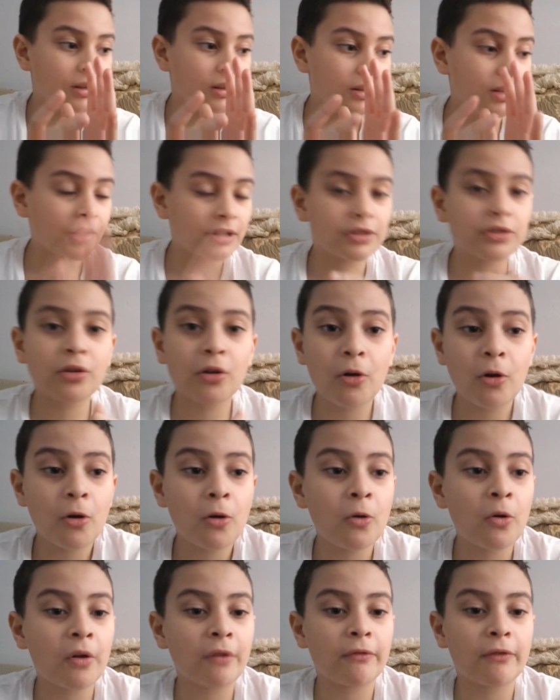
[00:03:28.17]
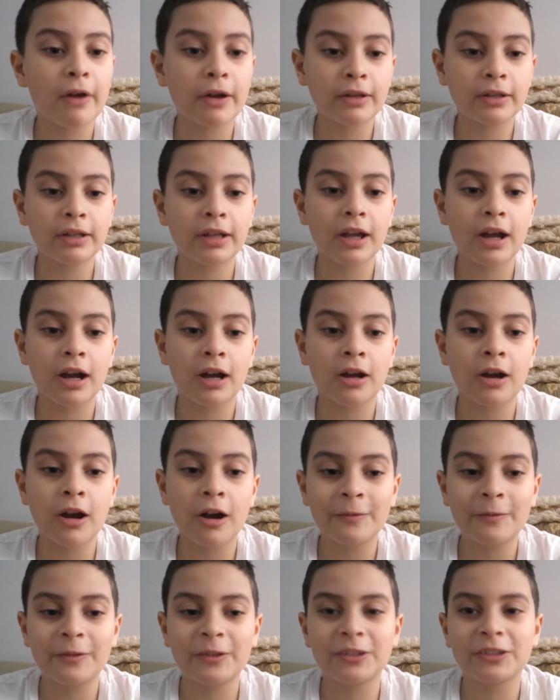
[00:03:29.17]
let's go, I finally got
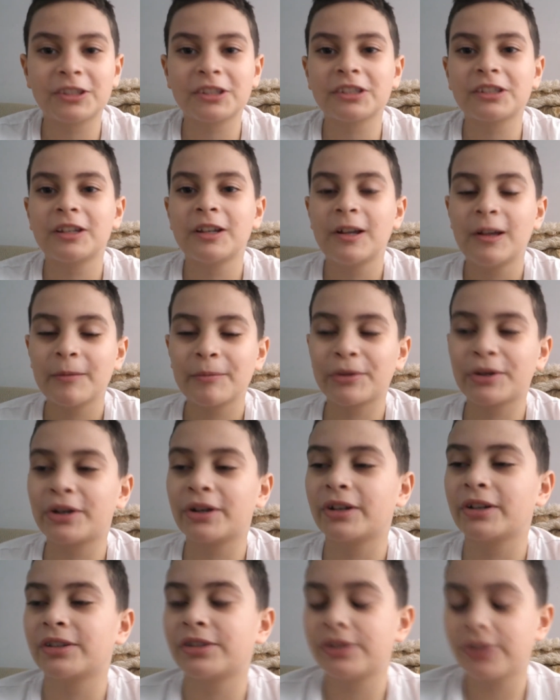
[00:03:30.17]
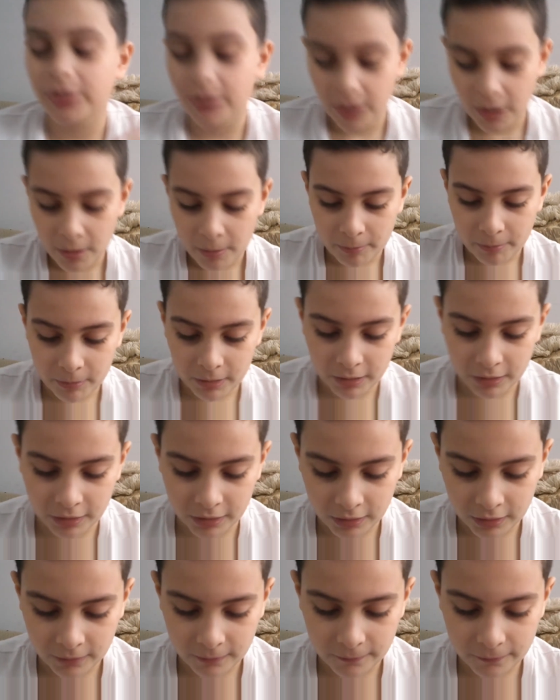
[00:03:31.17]
comments. Because my
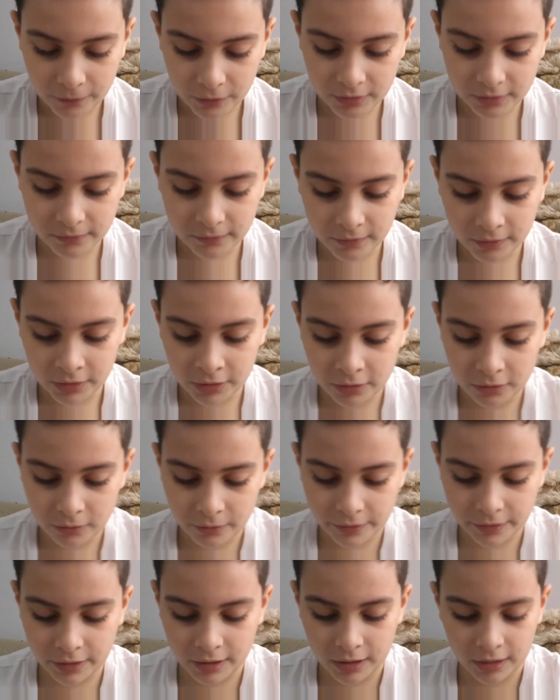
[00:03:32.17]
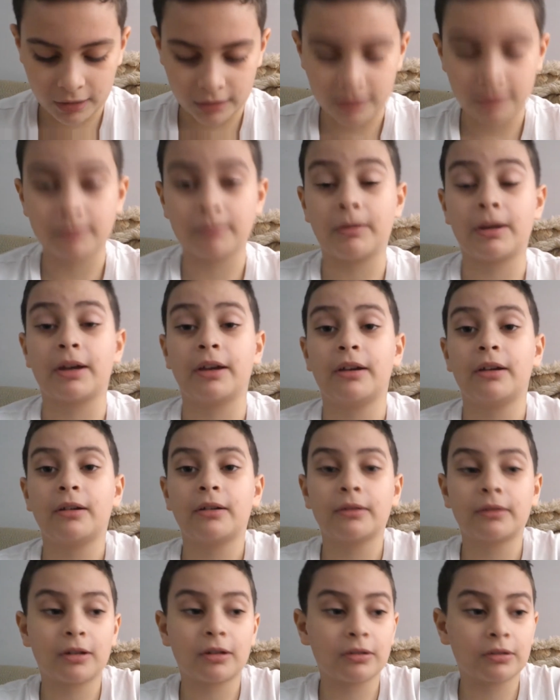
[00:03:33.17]
first video, my
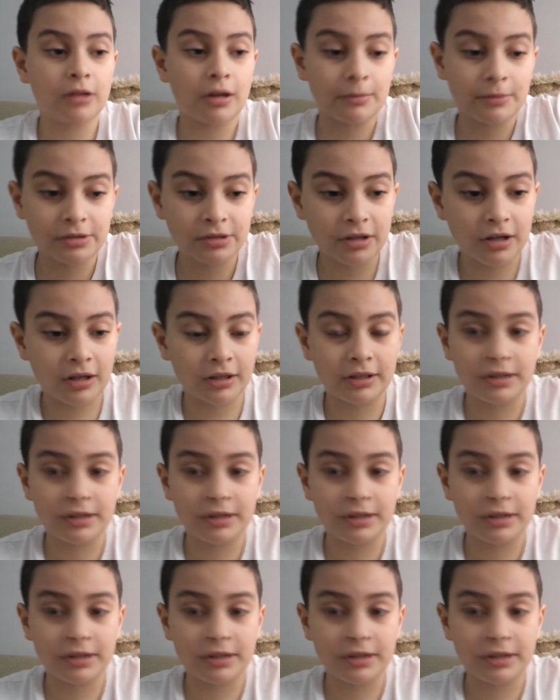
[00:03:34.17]
comments got